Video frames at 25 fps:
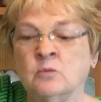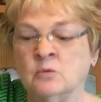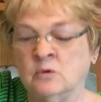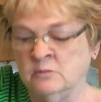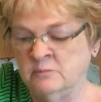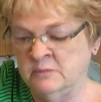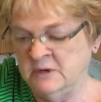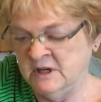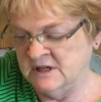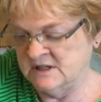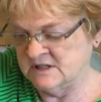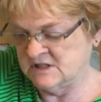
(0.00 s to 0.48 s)
will
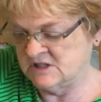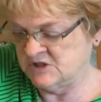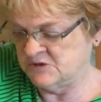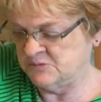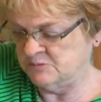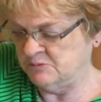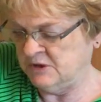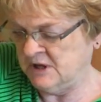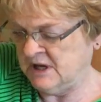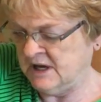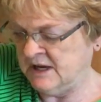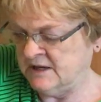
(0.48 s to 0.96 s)
make
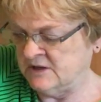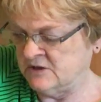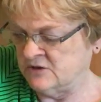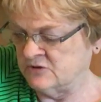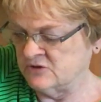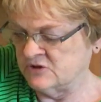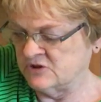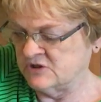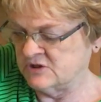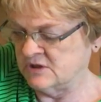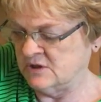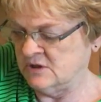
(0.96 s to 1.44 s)

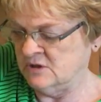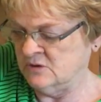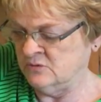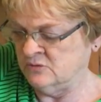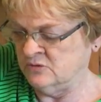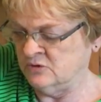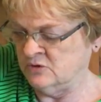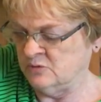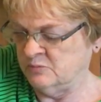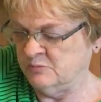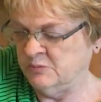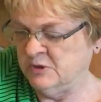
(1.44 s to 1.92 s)
splatters
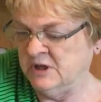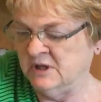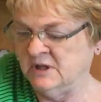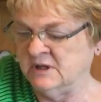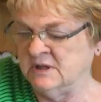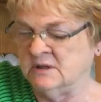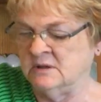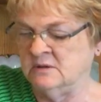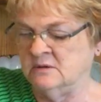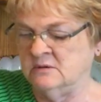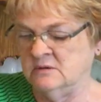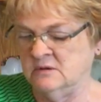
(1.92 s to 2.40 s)
on your
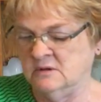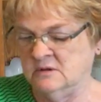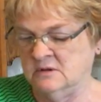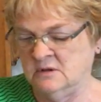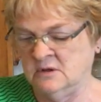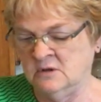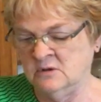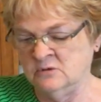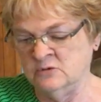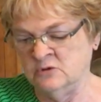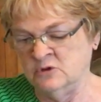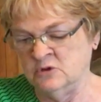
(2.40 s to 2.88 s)
paint,
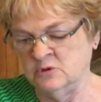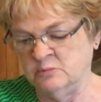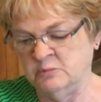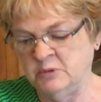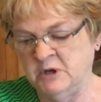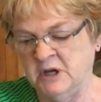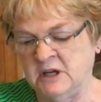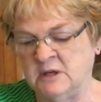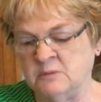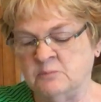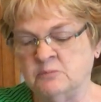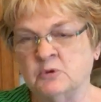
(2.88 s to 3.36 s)
on your
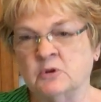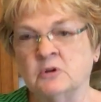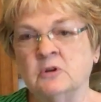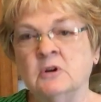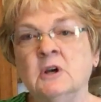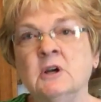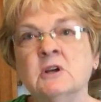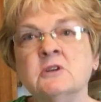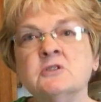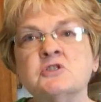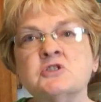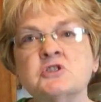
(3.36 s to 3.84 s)
paper.
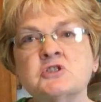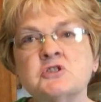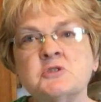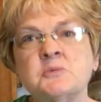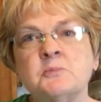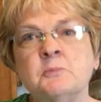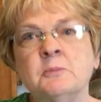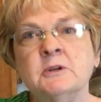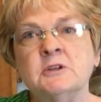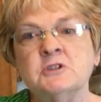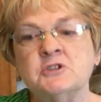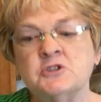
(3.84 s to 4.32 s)

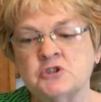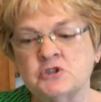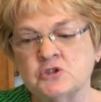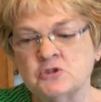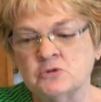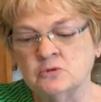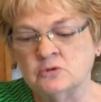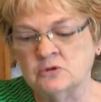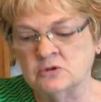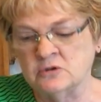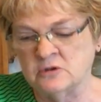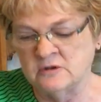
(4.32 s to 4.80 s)
Just be
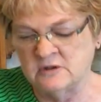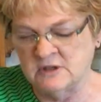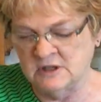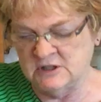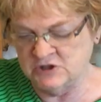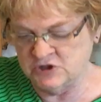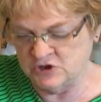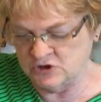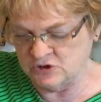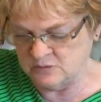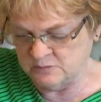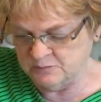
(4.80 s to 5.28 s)
sure
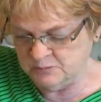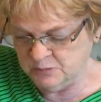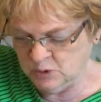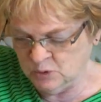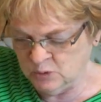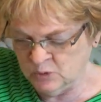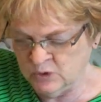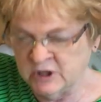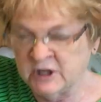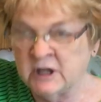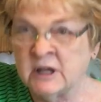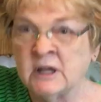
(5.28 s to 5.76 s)
that you're
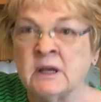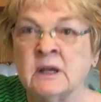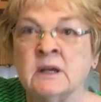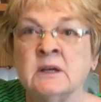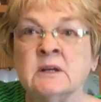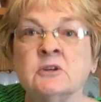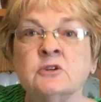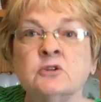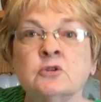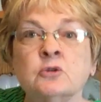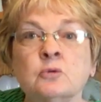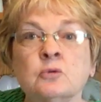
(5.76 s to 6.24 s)
pointing
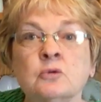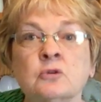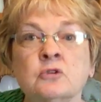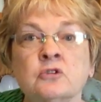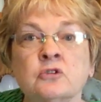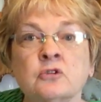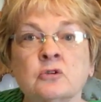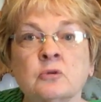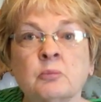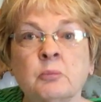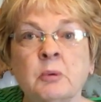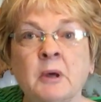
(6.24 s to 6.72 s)
it toward
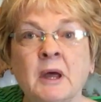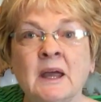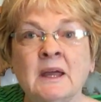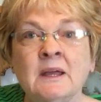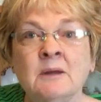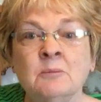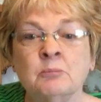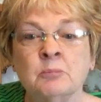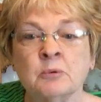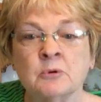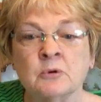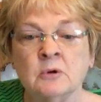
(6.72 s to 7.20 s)
your
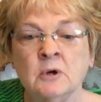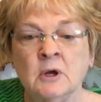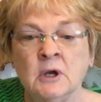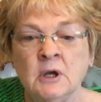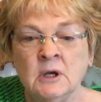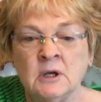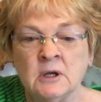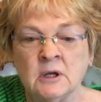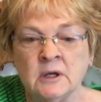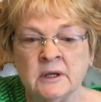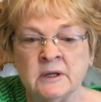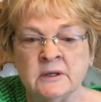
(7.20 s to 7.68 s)
paper
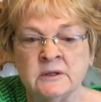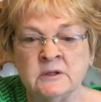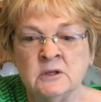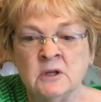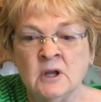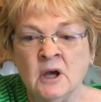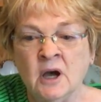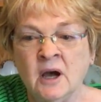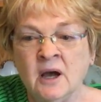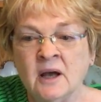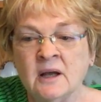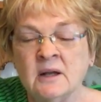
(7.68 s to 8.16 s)
and
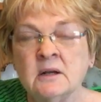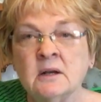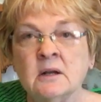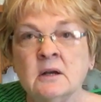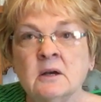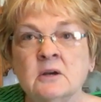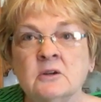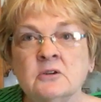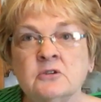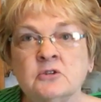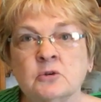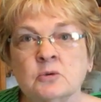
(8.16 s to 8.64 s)
not
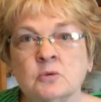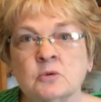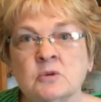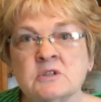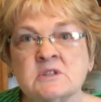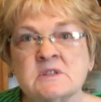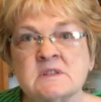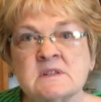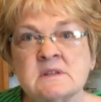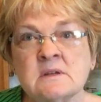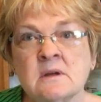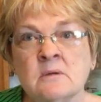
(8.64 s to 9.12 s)

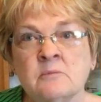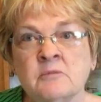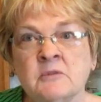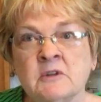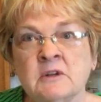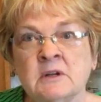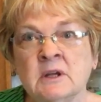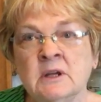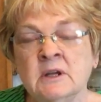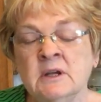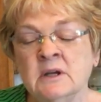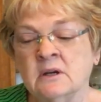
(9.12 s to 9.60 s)
toward
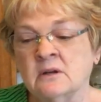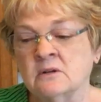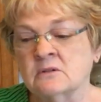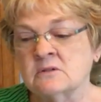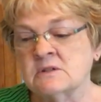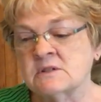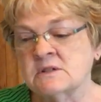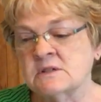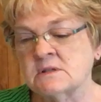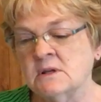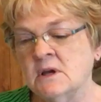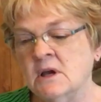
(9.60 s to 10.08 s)
something
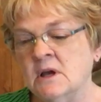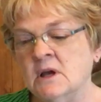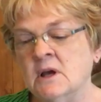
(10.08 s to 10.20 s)
else.